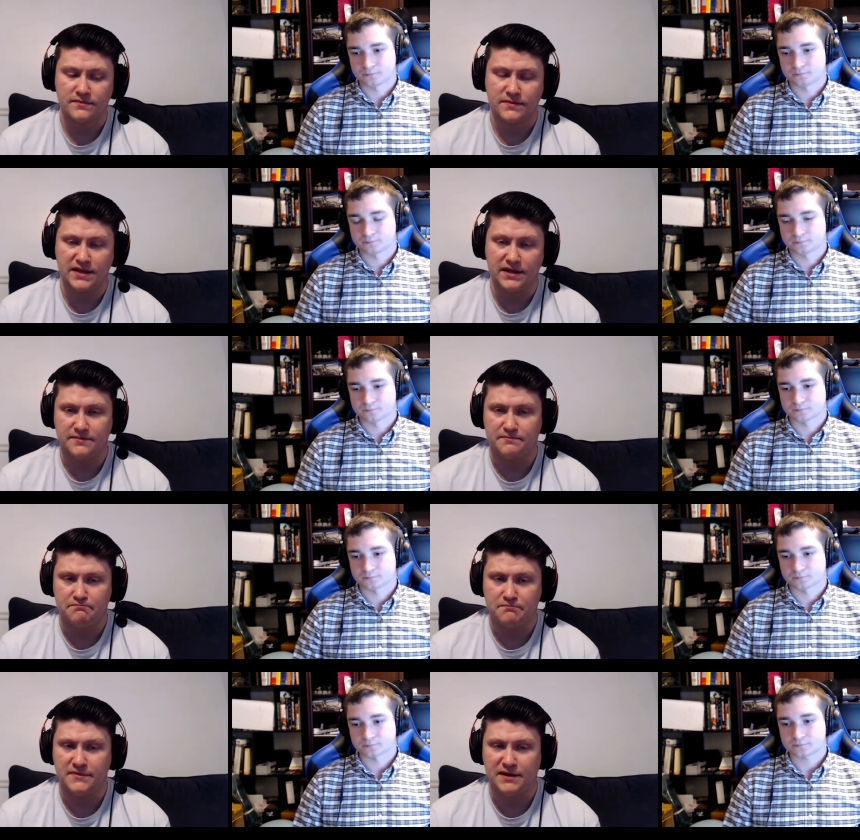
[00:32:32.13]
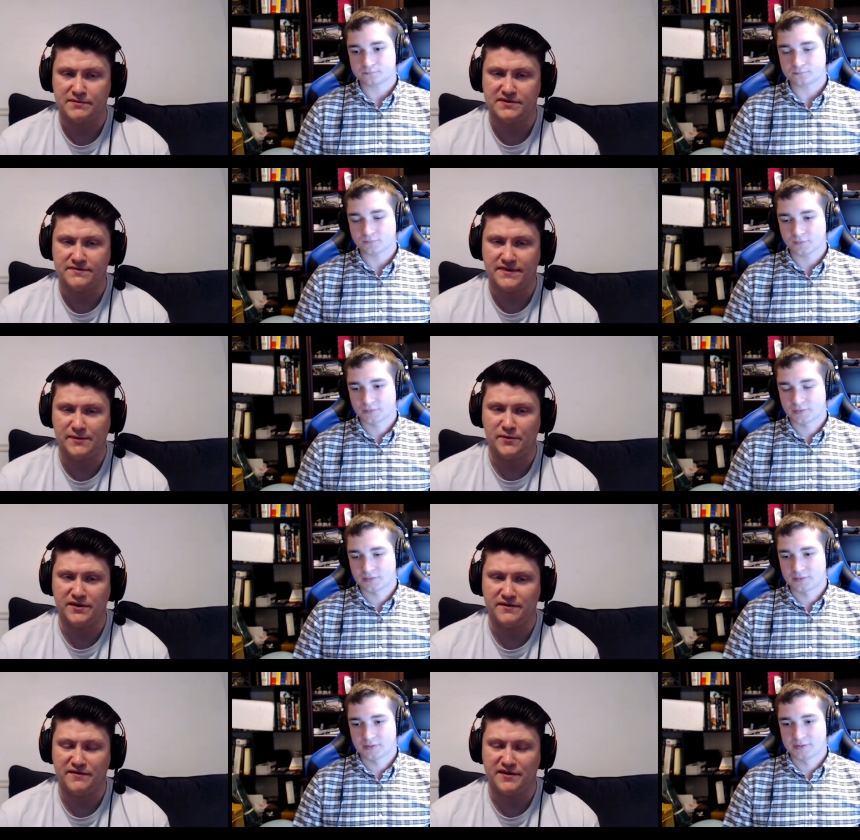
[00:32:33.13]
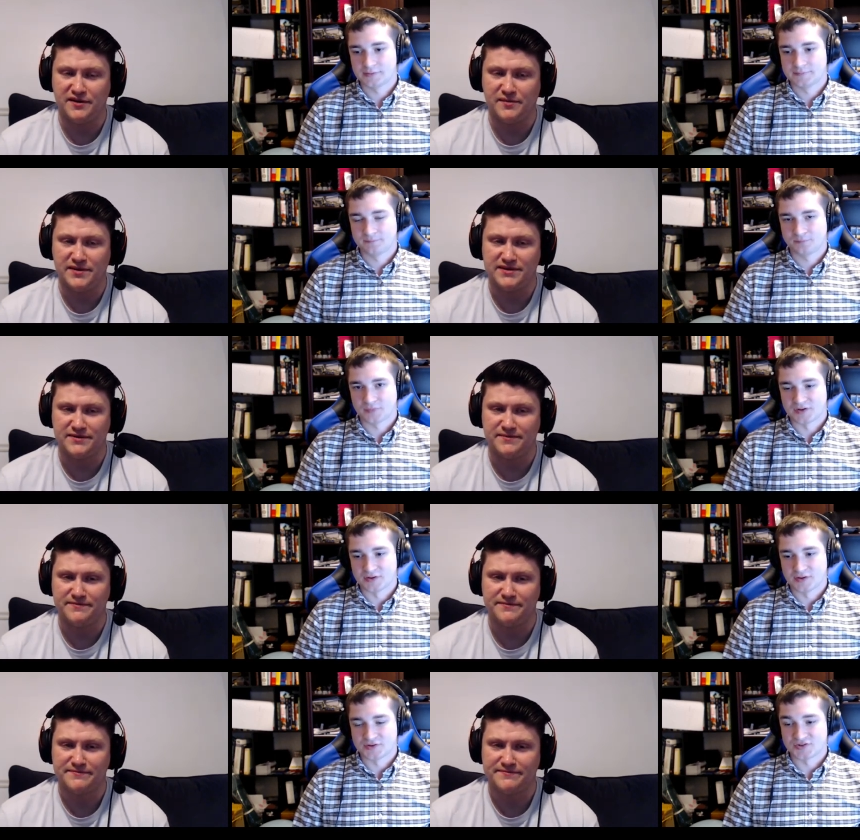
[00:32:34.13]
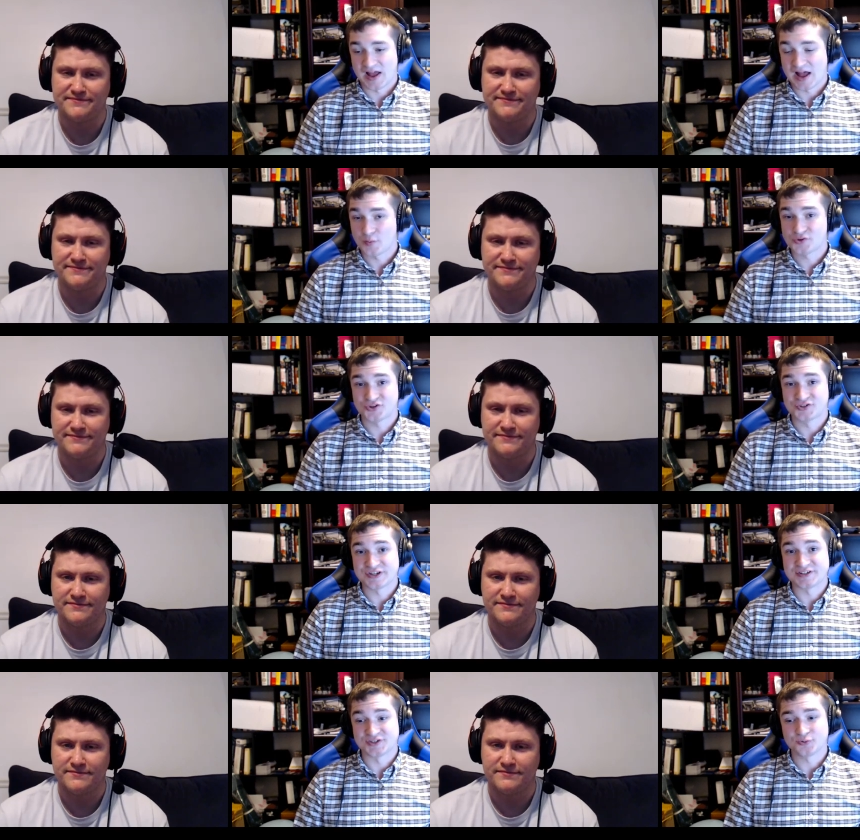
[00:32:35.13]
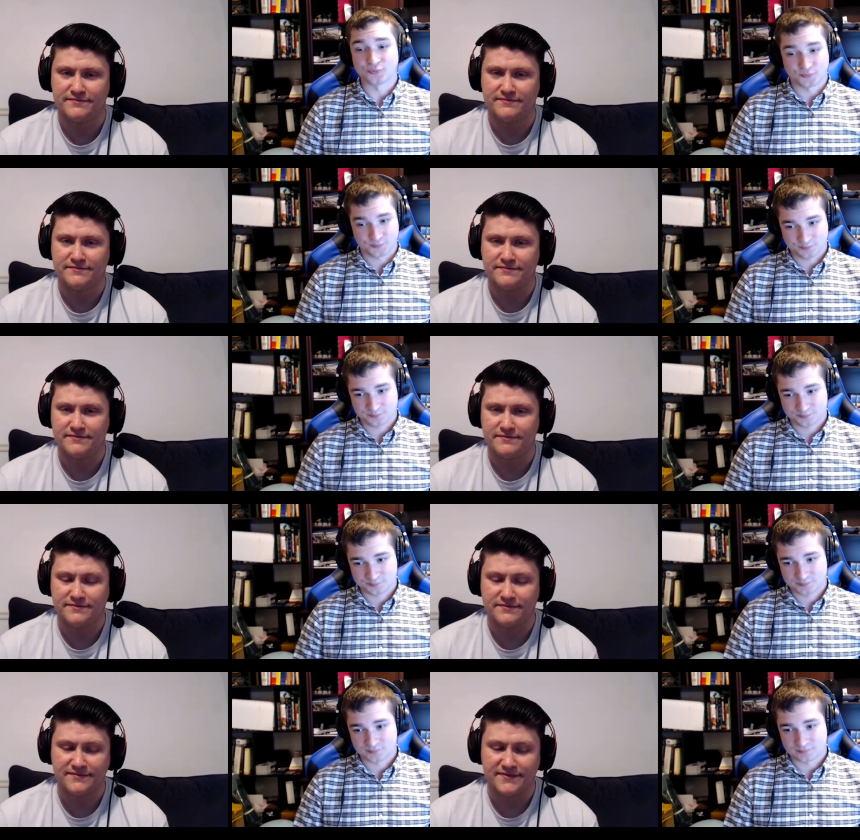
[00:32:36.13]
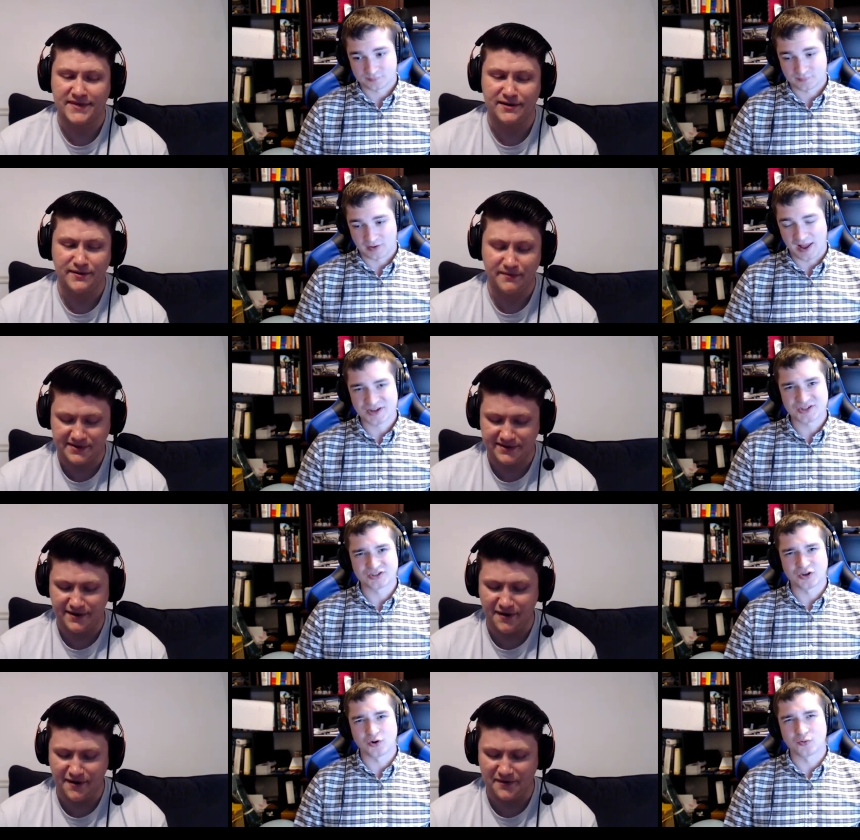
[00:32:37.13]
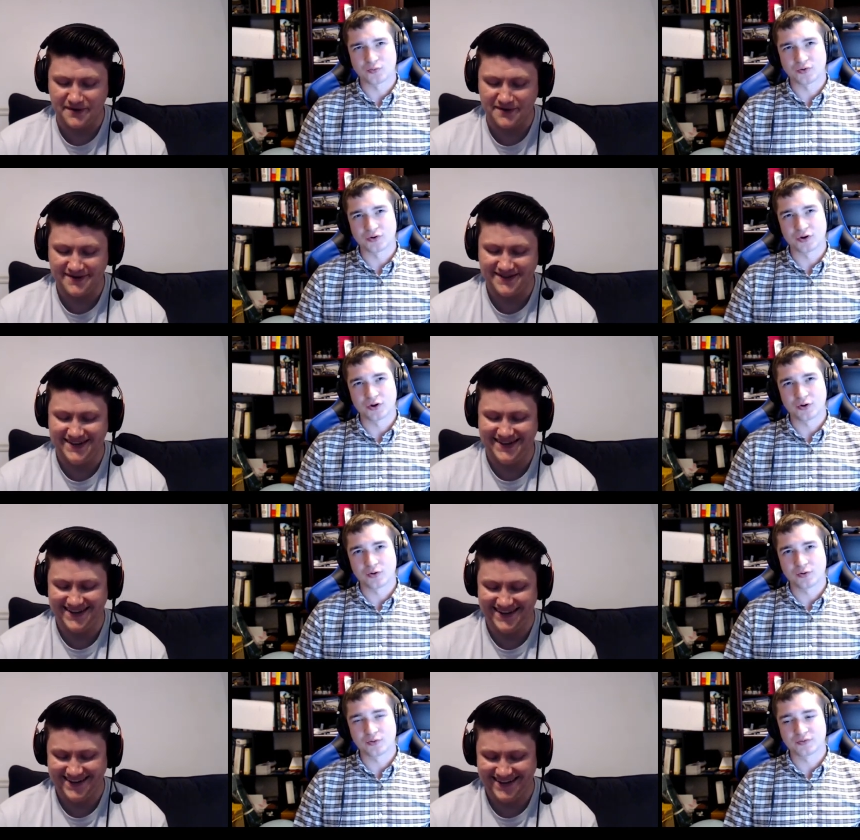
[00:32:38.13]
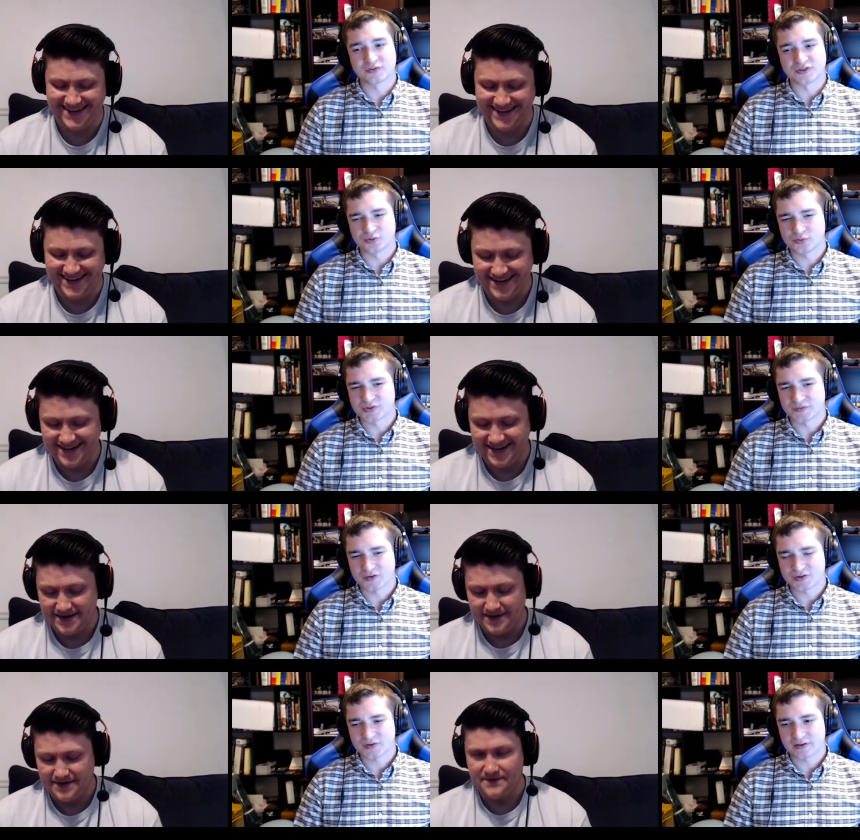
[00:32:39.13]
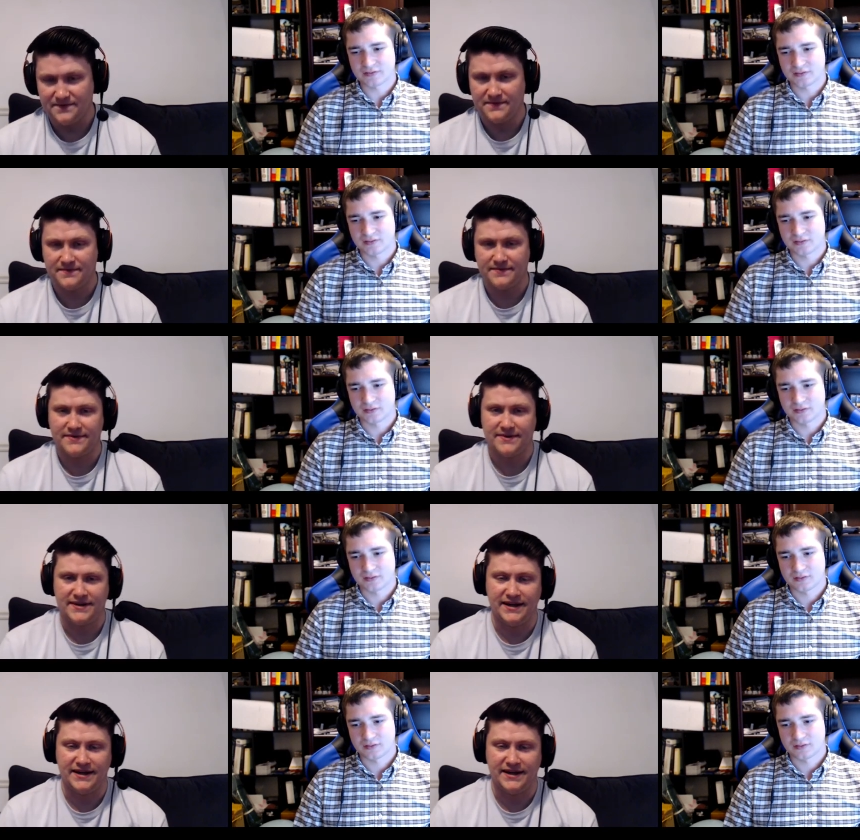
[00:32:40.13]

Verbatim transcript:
Speaker 1: yeah, that was day one of the tournament. So.
Speaker 2: So how was your day two?
Speaker 1: Oh, it I was. I don't know.
Speaker 2: Did you lose the first round?
Speaker 1: Yeah,